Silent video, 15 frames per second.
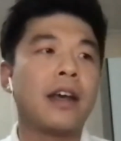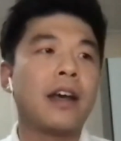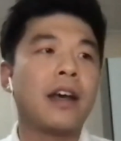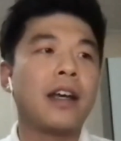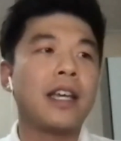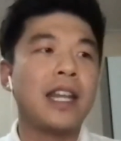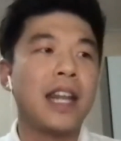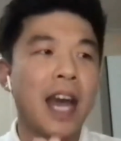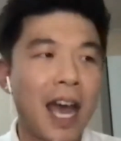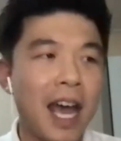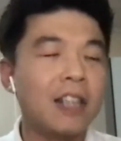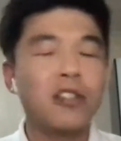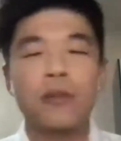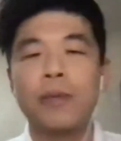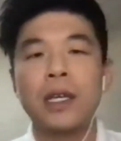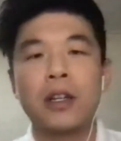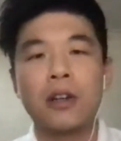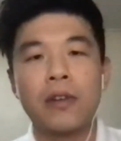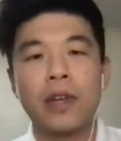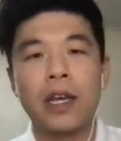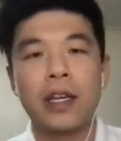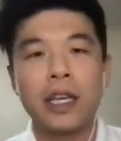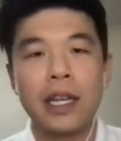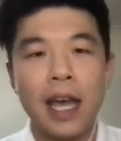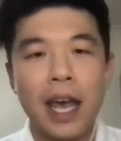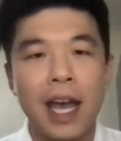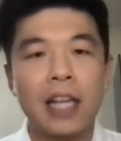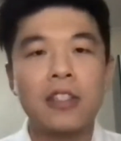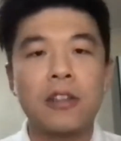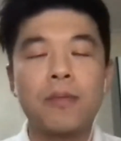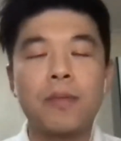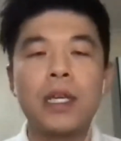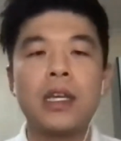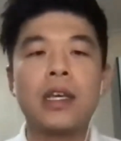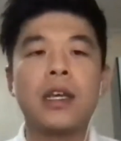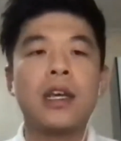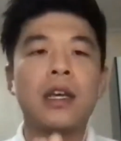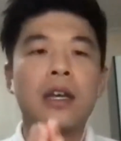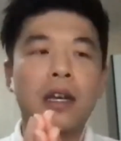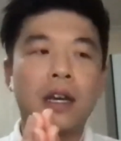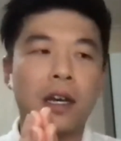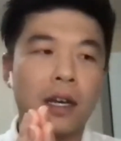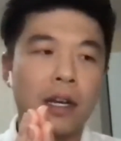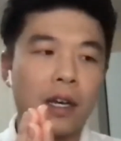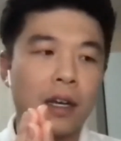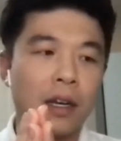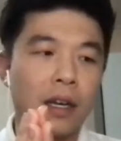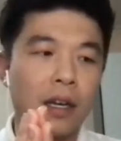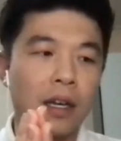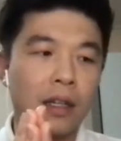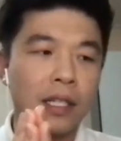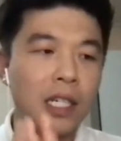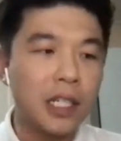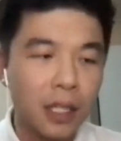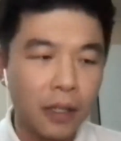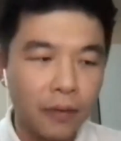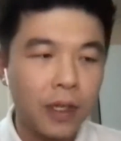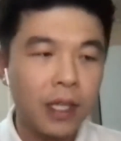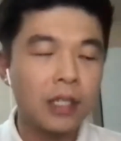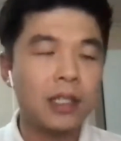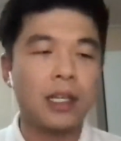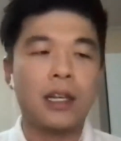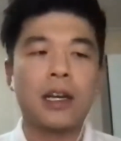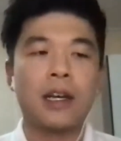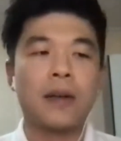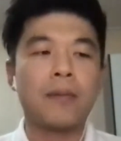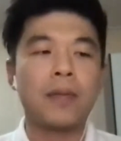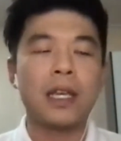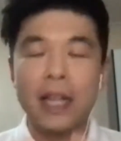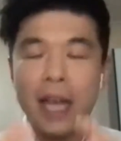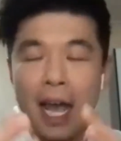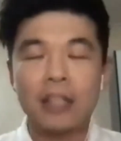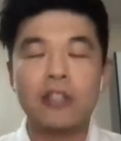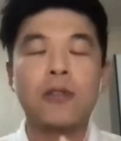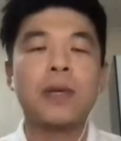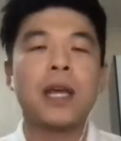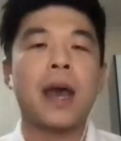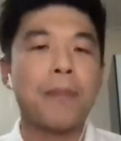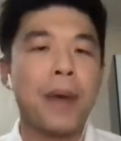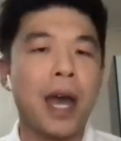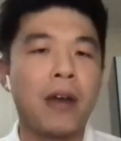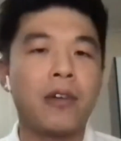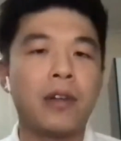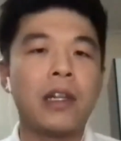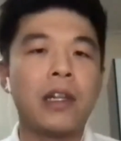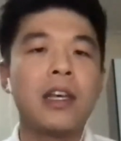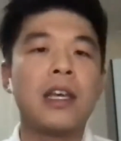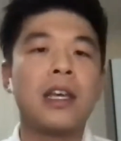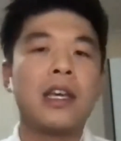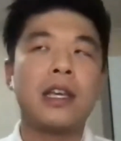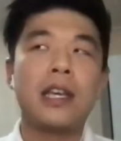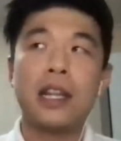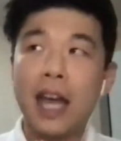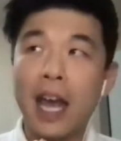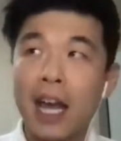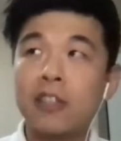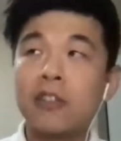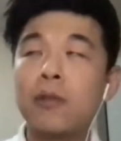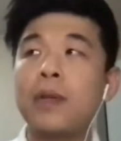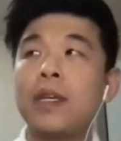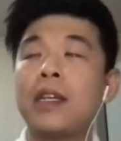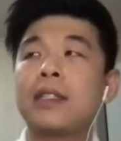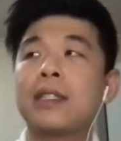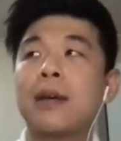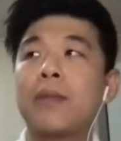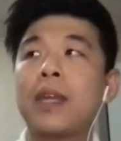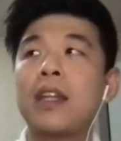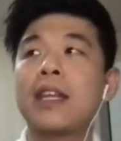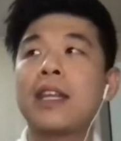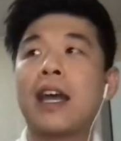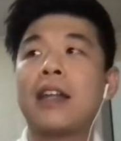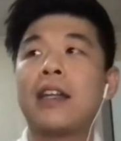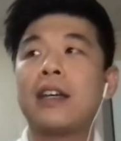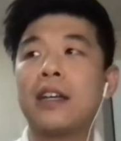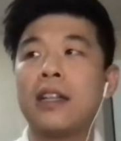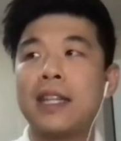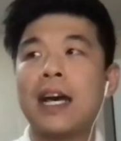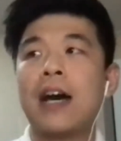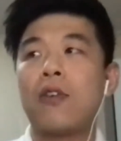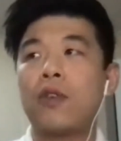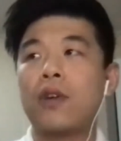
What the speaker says: it has to be clothing. It has to be a t-shirt first. It has to be apparel. It has to be something that adult